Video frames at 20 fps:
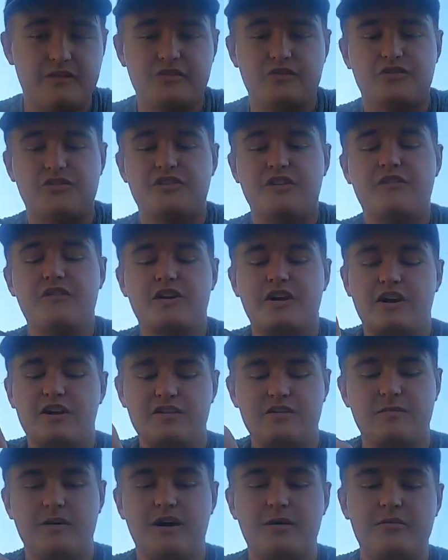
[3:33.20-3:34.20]
There's different
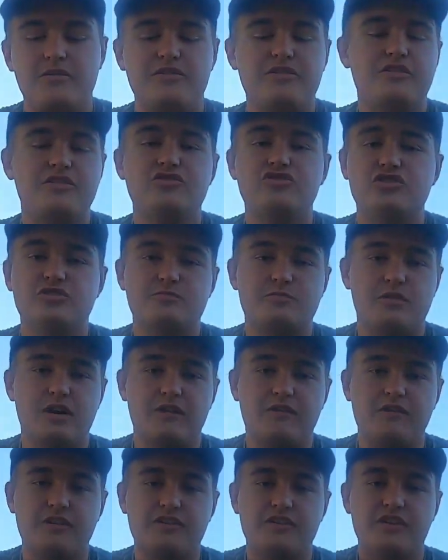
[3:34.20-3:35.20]
kinds of bobbers, it's just
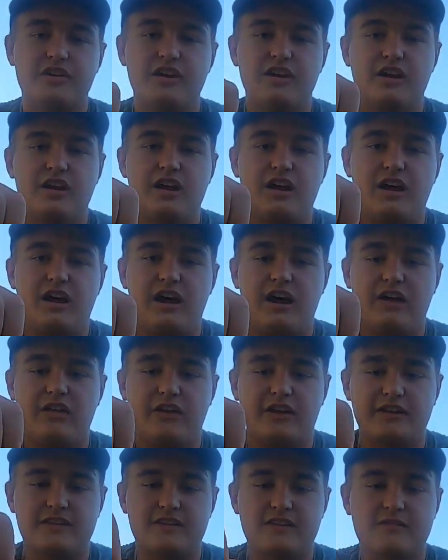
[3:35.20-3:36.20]
preference. I
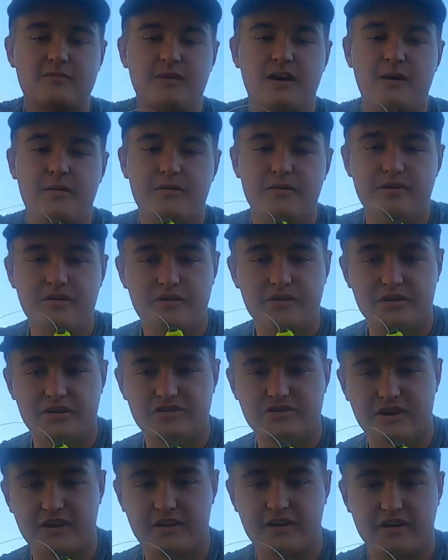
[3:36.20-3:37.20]
like this bobber.
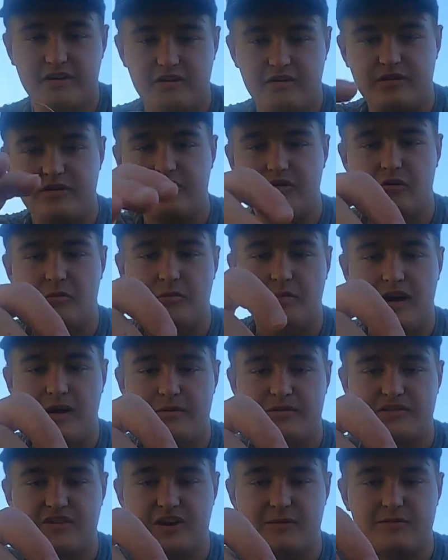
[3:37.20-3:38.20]
It's like a little
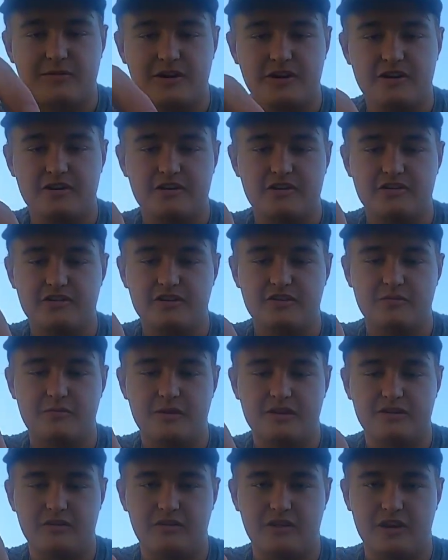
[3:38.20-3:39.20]
bobber stop right here, doesn't
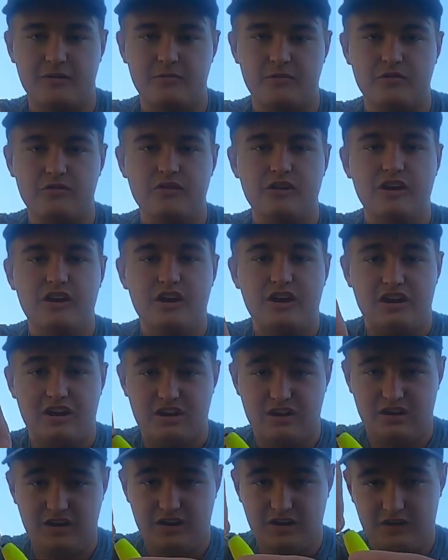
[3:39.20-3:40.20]
make the line move.
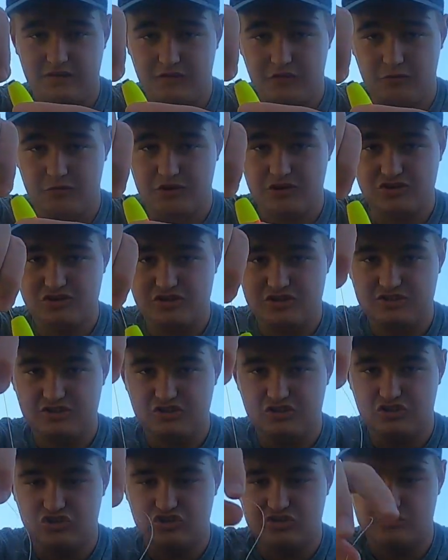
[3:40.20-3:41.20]
And if you want to adjust it,
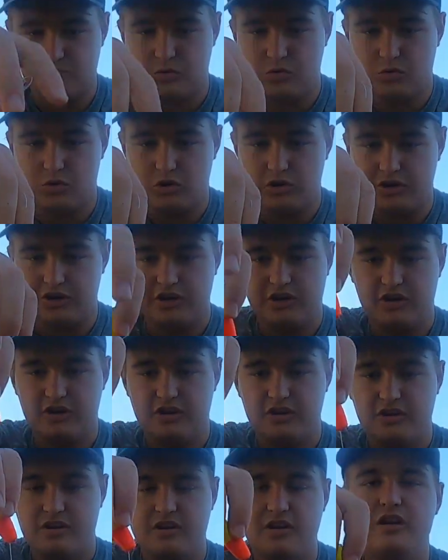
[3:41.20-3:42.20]
you can just pull on it.
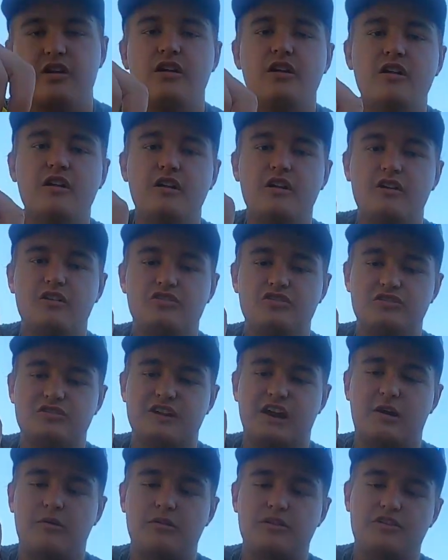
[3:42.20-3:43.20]
You
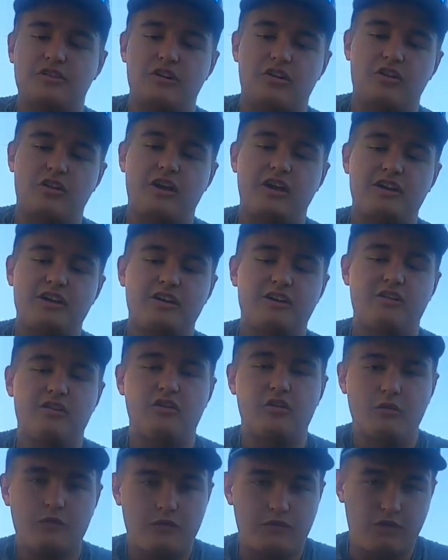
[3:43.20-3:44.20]
just gotta risk your line getting a
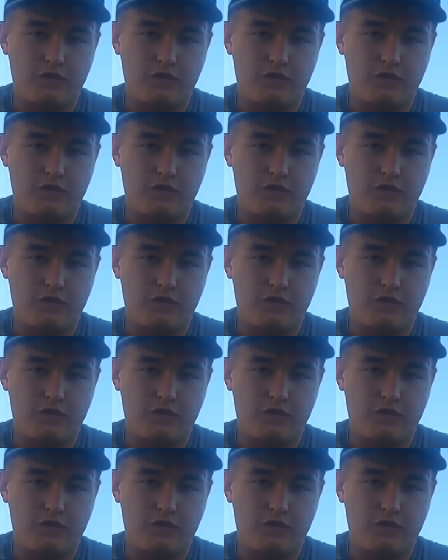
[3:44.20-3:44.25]
little